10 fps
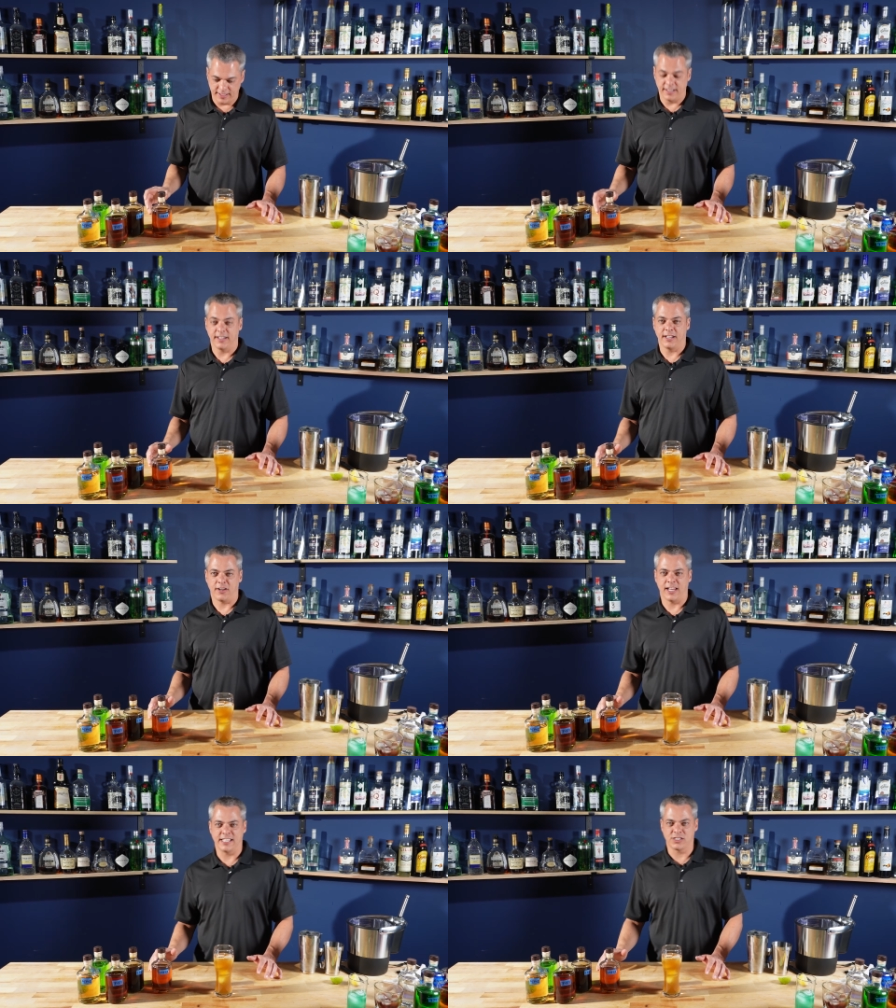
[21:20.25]
a little
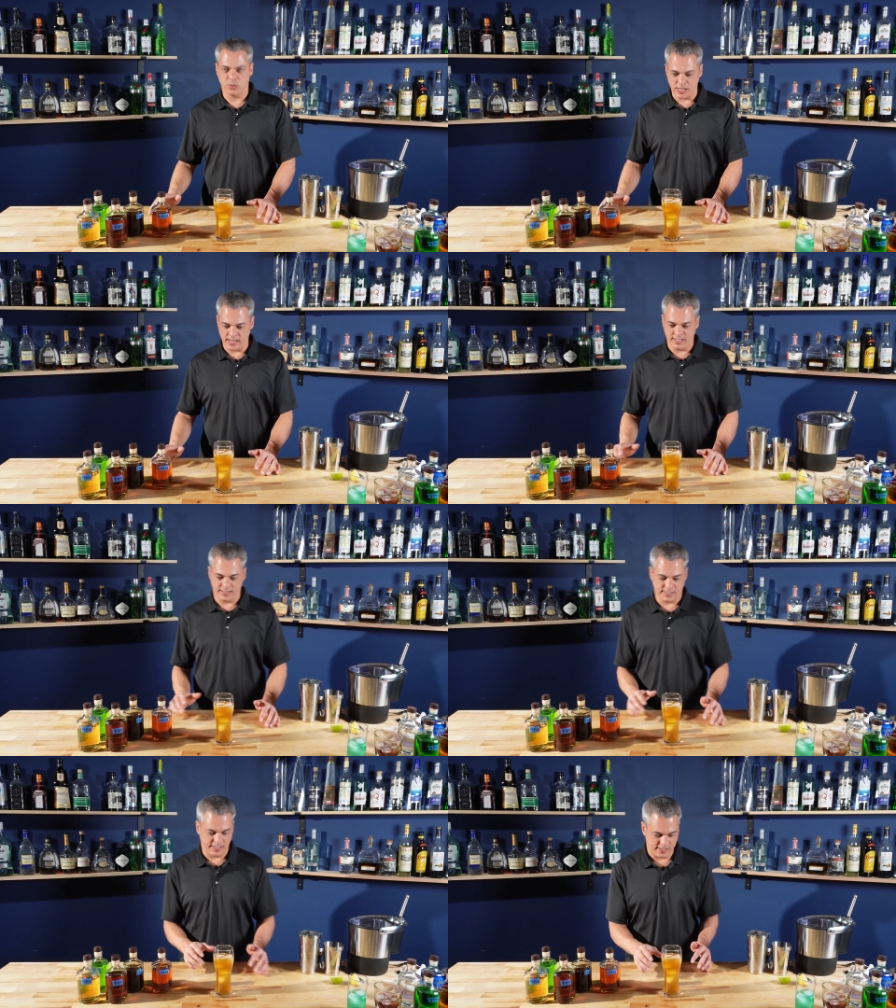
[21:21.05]
less
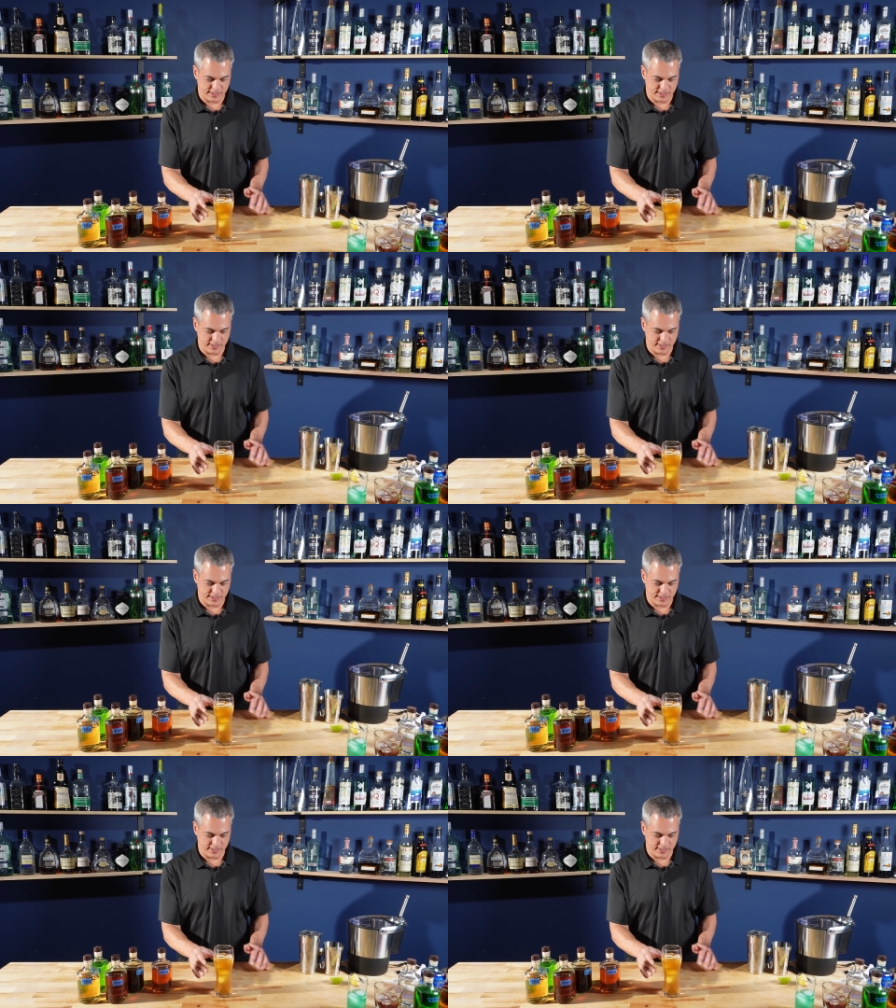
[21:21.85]
sweetness.